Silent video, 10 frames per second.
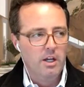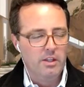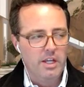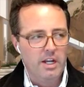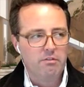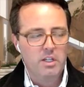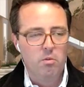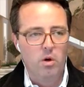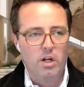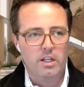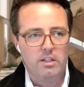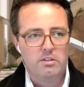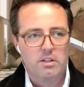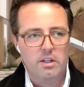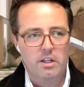on the NFT one,
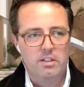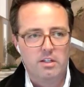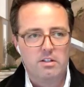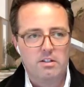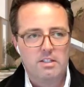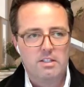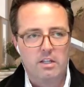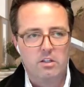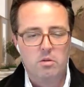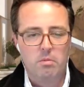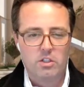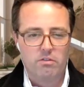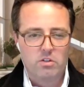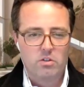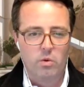it doesn't take too much of
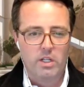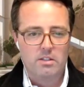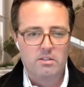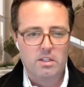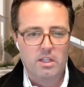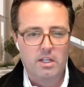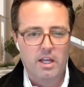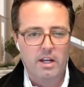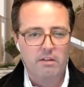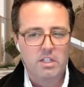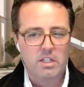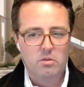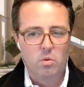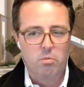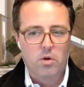a squint to see that
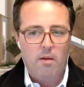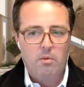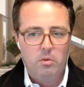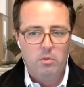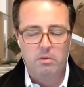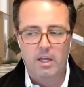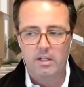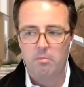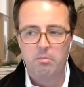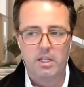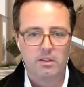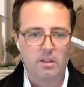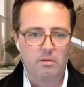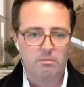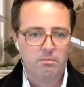NFTs will probably end up being
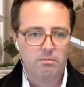the